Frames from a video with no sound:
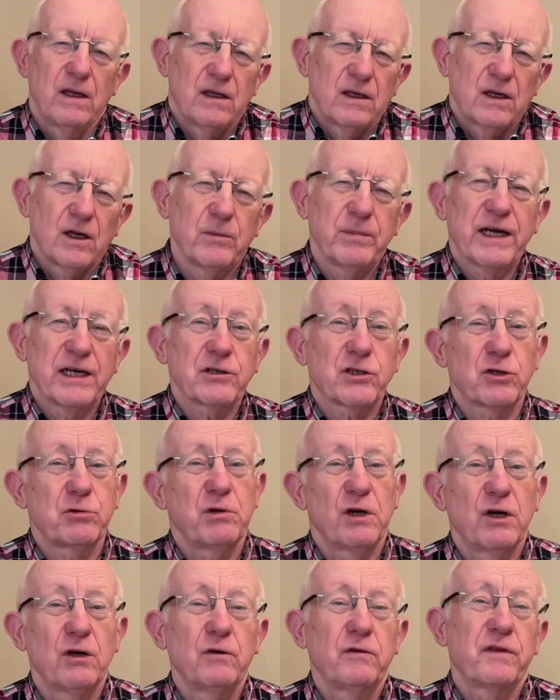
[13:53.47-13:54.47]
About
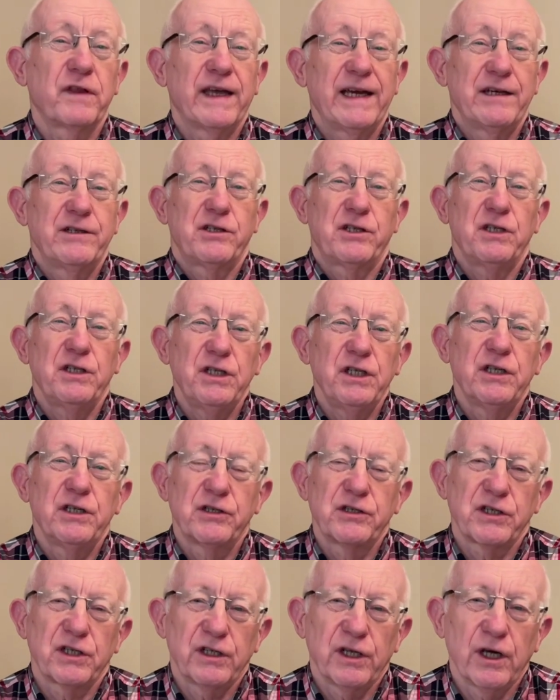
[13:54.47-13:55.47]
12,000
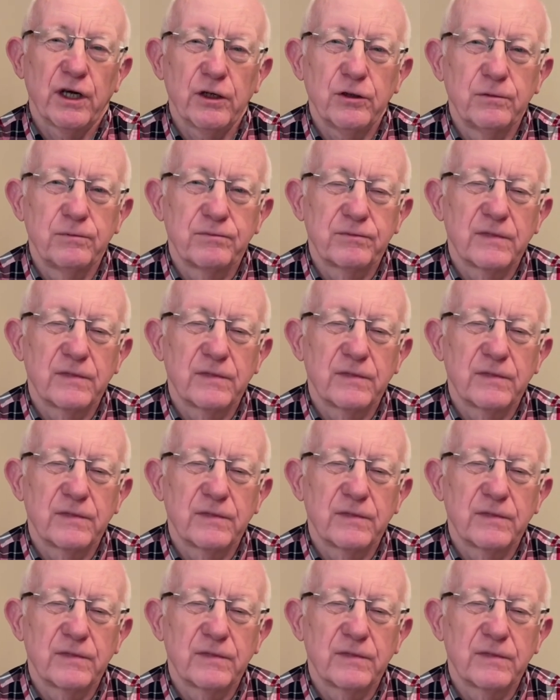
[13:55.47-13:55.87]
years ago,